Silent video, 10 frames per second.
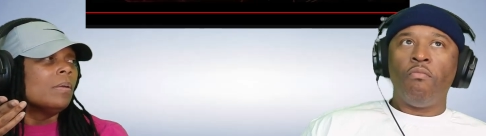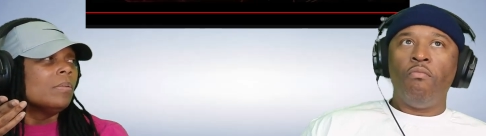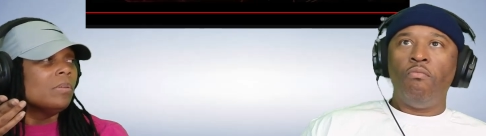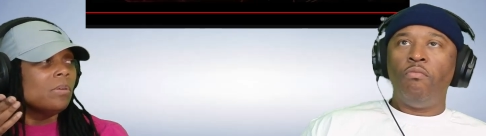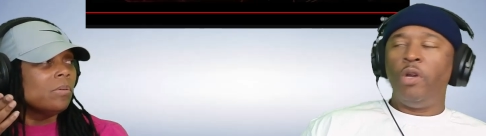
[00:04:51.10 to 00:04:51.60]

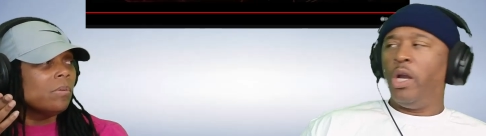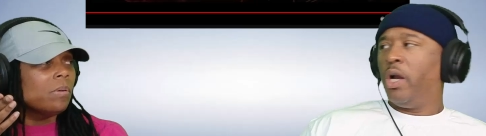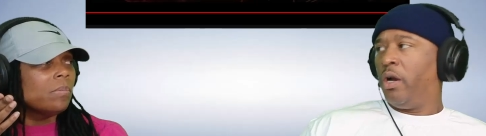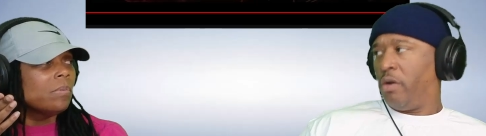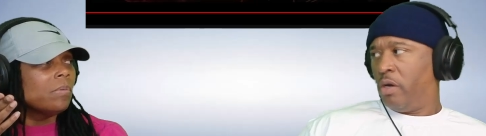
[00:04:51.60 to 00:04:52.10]
Speaker 1: Do you? Yeah. What
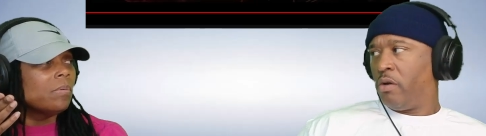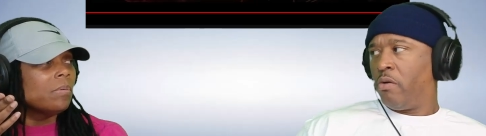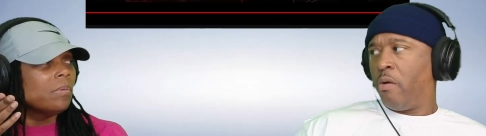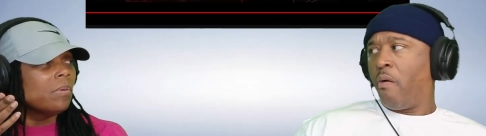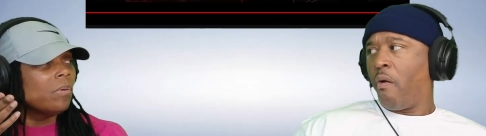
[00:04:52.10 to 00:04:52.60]

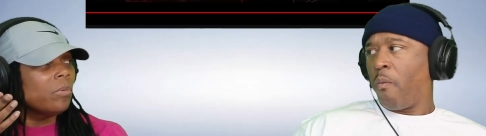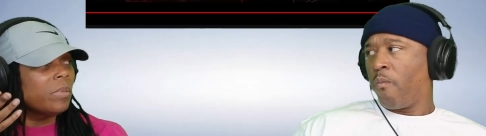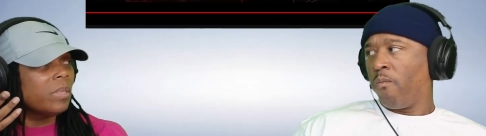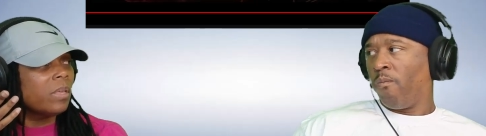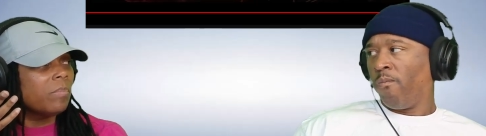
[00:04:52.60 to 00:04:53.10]
you
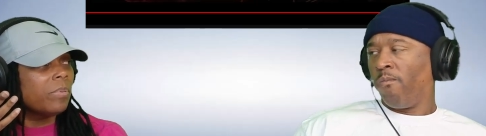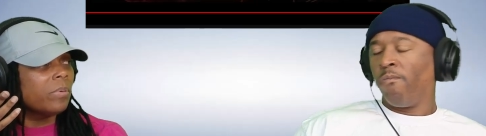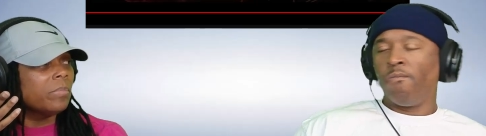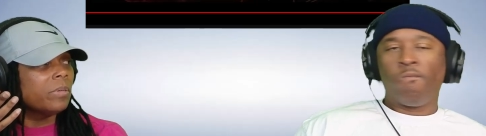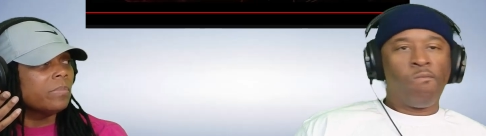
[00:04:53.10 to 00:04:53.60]
be seeing in
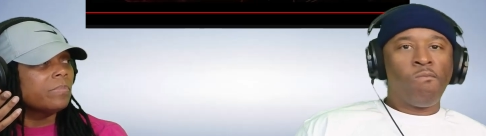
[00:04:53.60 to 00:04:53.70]
Puma?